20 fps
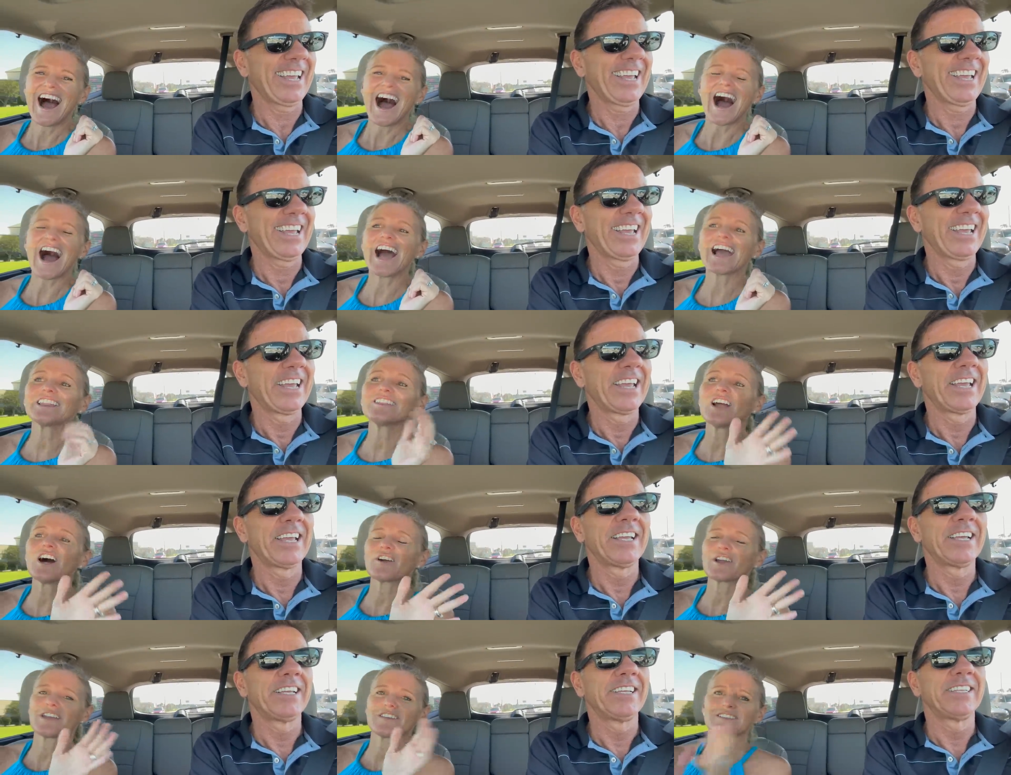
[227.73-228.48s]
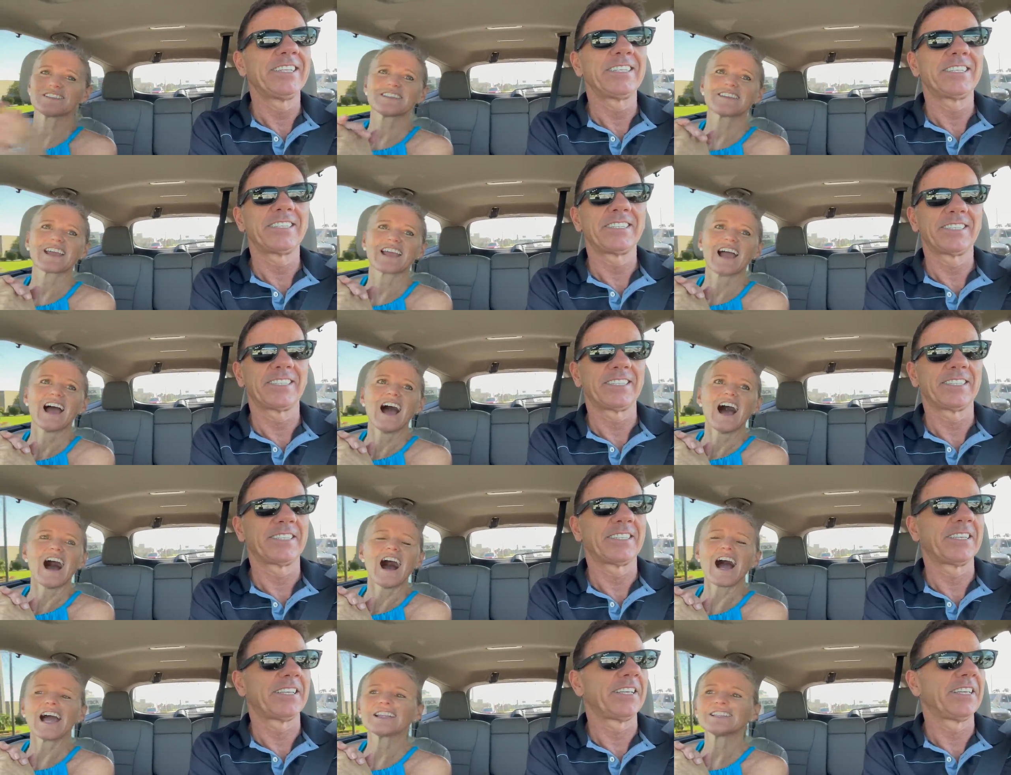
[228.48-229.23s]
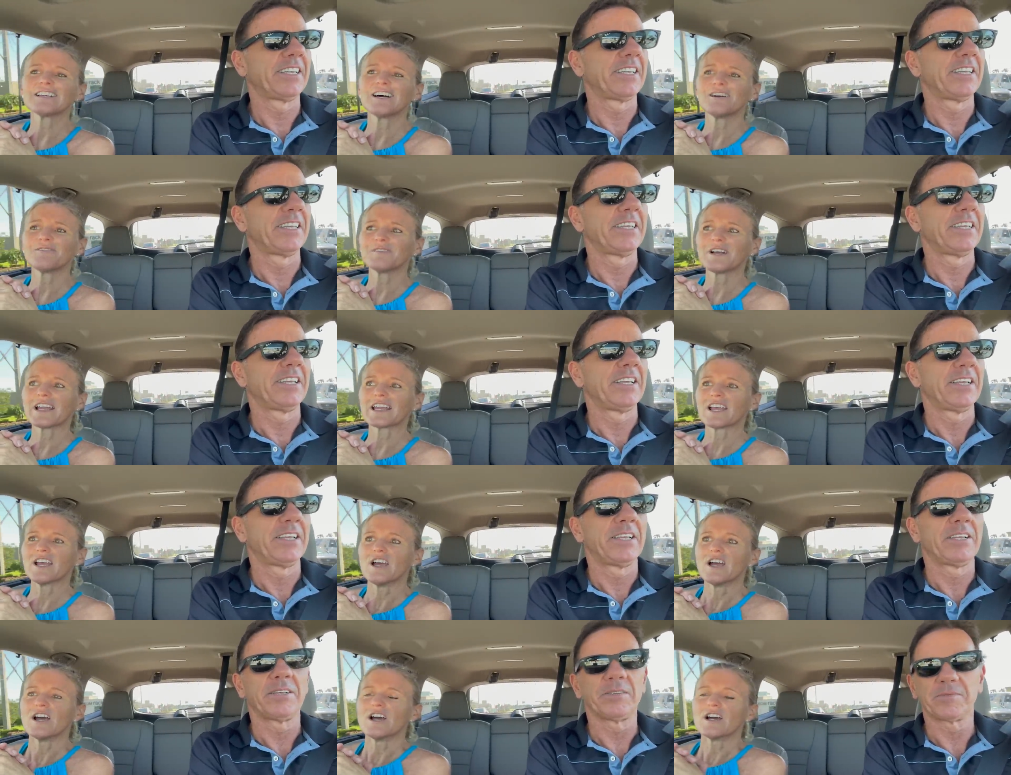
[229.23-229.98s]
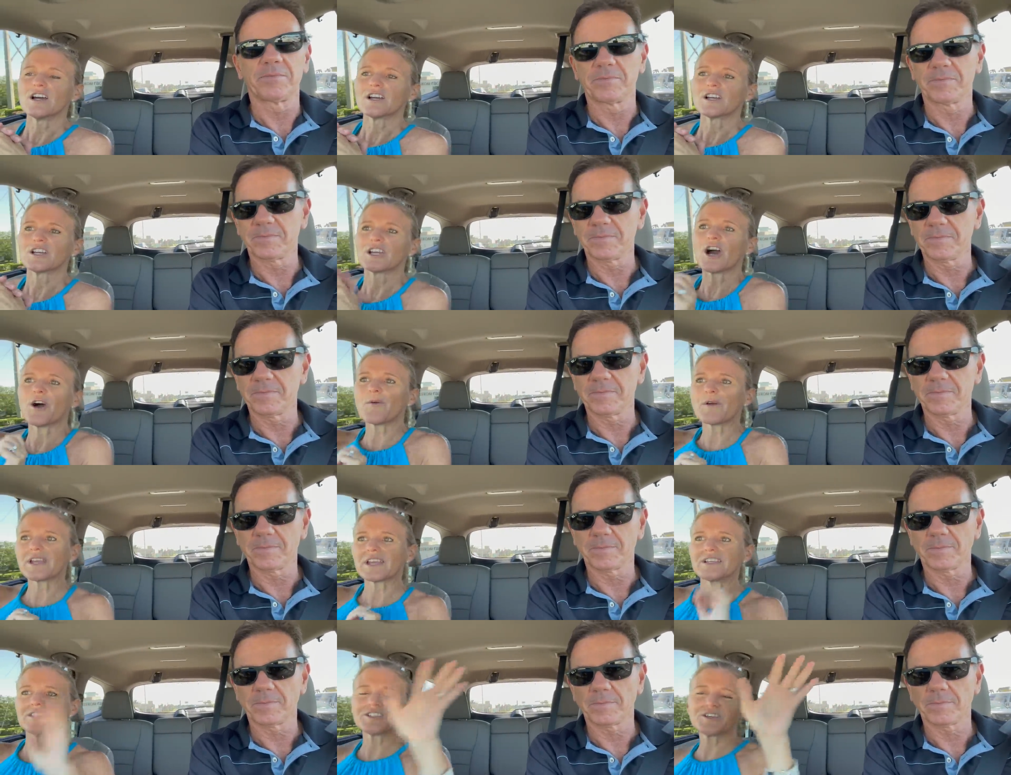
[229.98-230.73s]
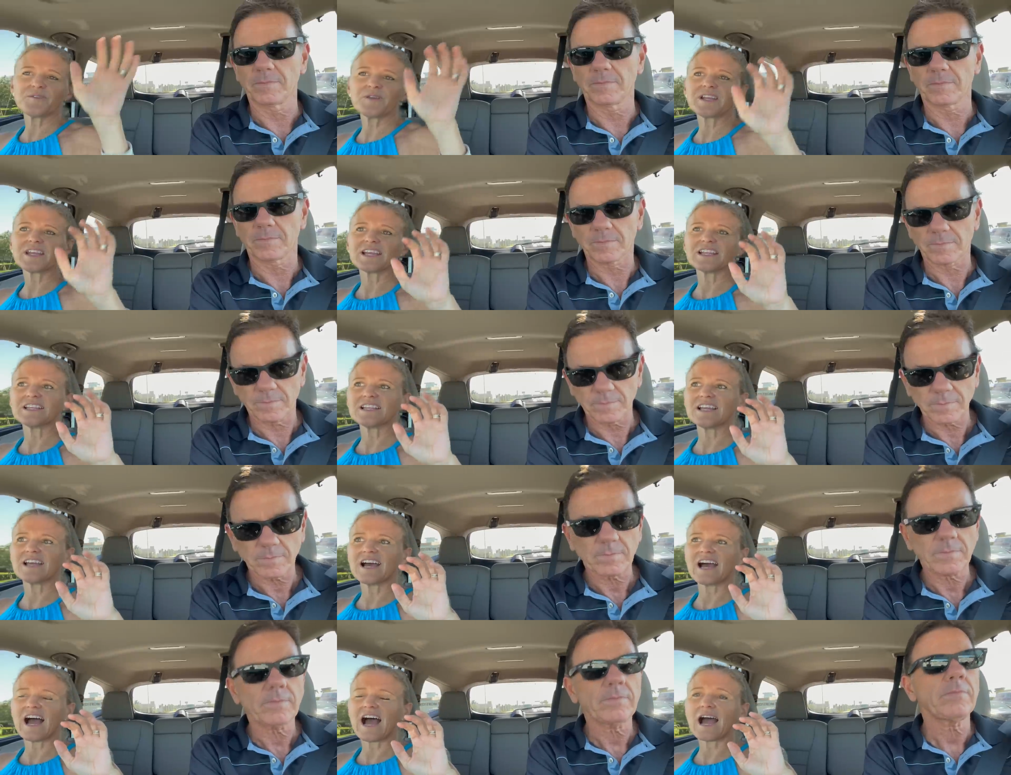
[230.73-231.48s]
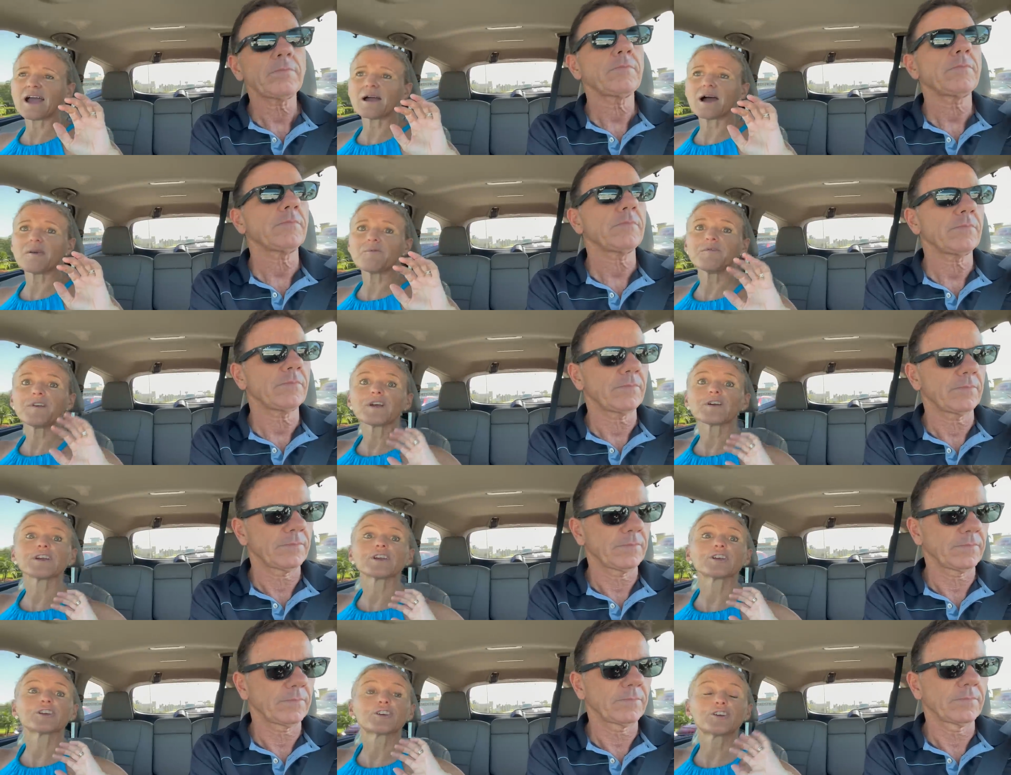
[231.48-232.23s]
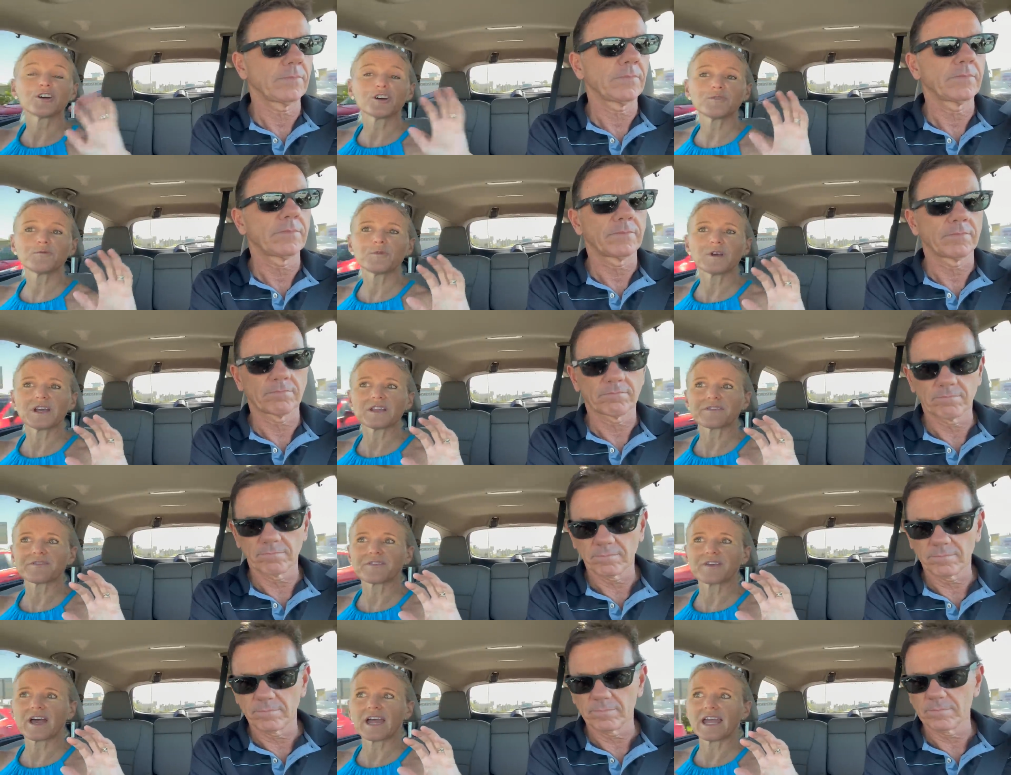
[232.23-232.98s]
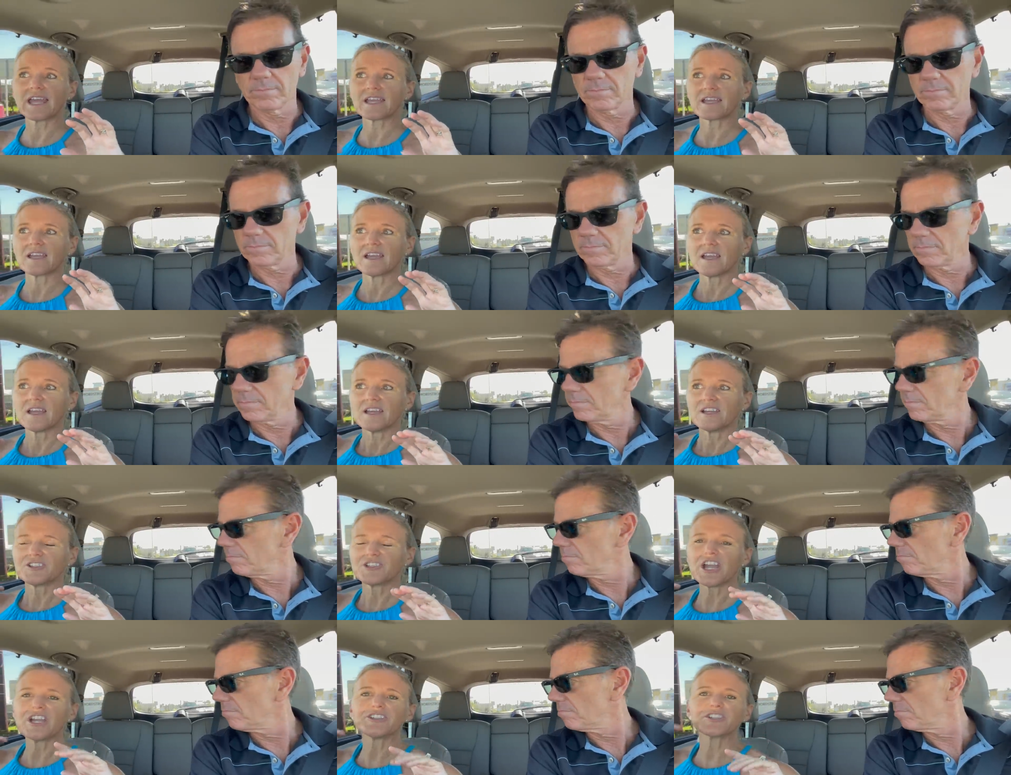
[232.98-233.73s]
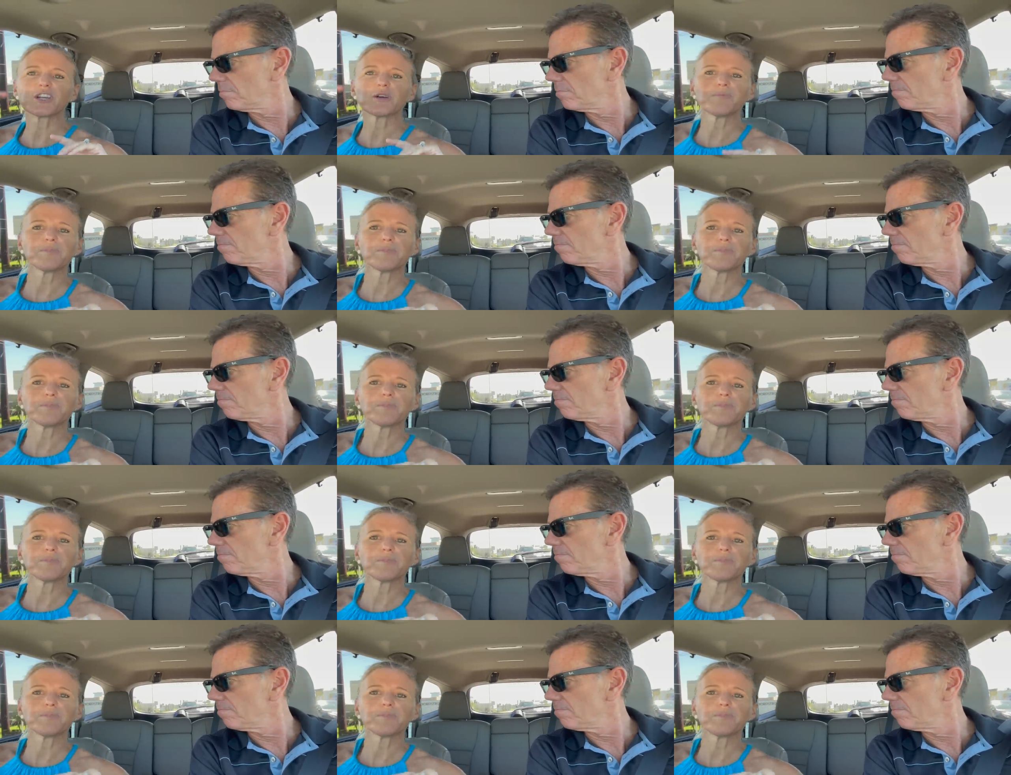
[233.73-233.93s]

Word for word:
Speaker 1: I love, okay, this is the thing, I love, like, going and doing, and I'm very good with, like, changing a